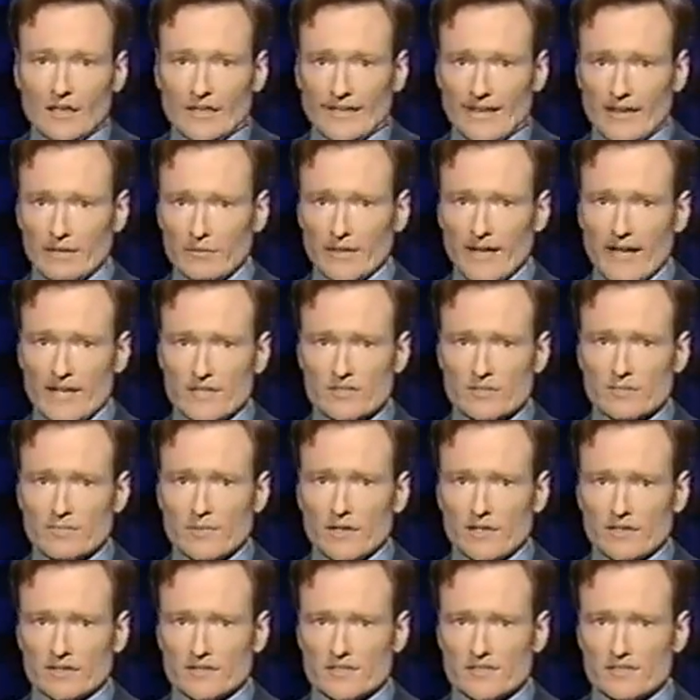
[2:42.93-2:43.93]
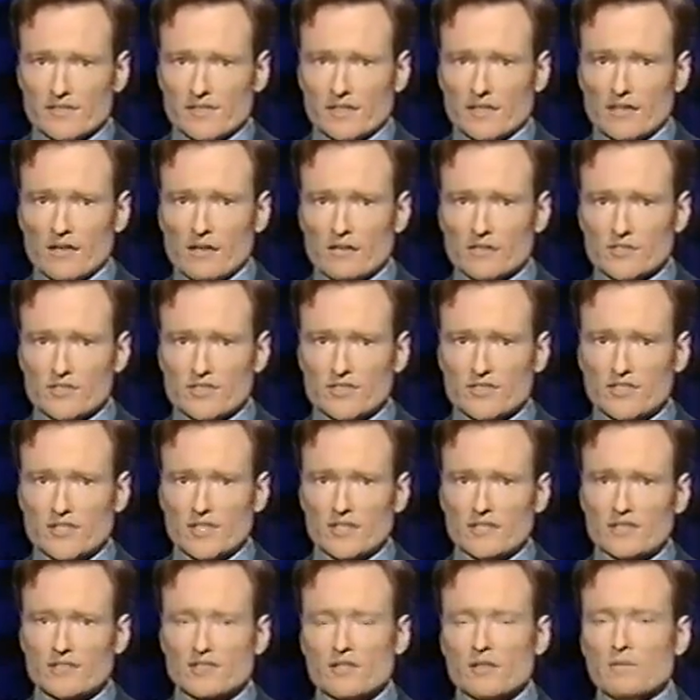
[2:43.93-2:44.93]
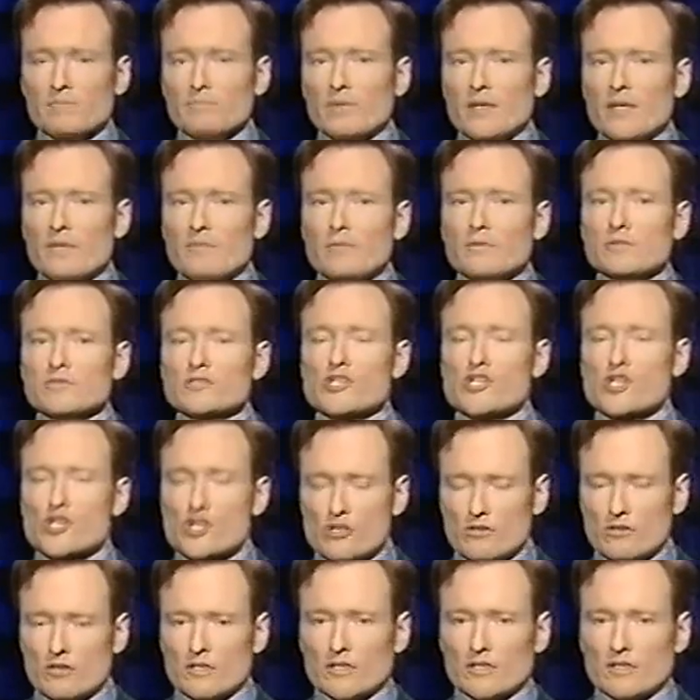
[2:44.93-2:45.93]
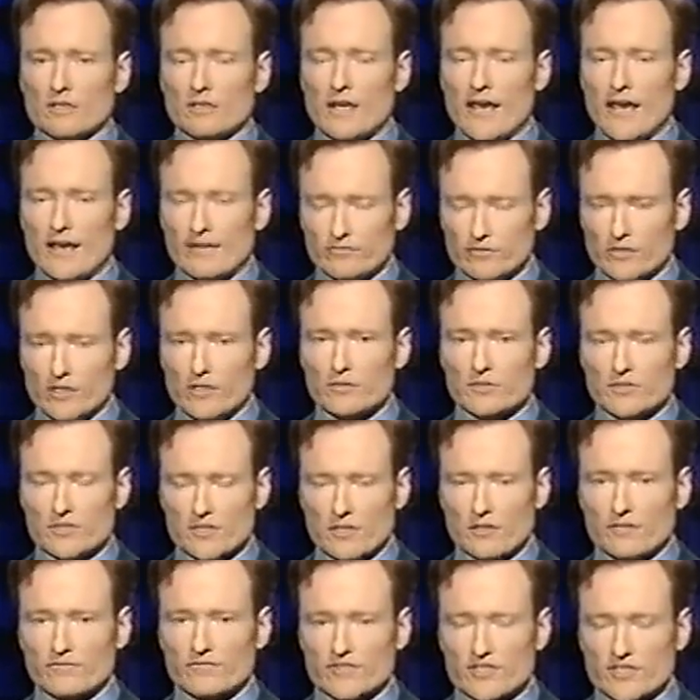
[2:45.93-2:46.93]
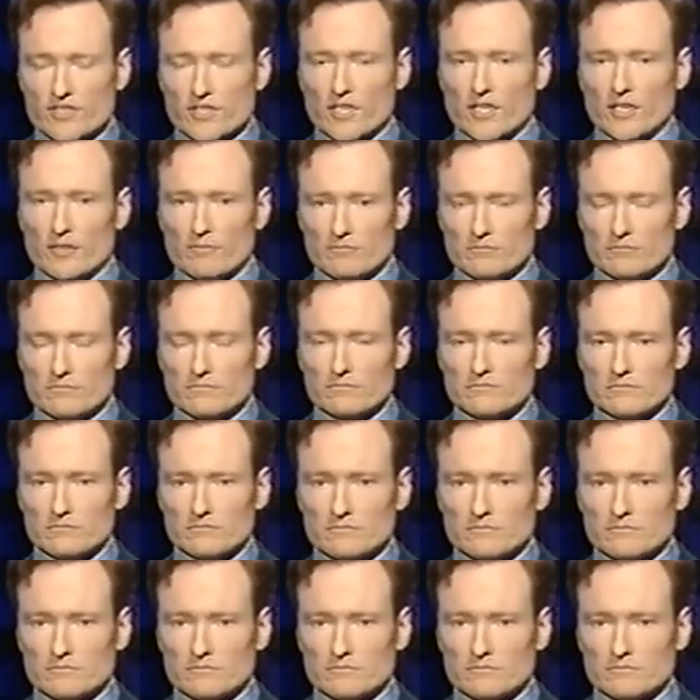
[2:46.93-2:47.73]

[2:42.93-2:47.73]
Yeah, when asked about it, the psychologist said some people should have low self esteem. Well,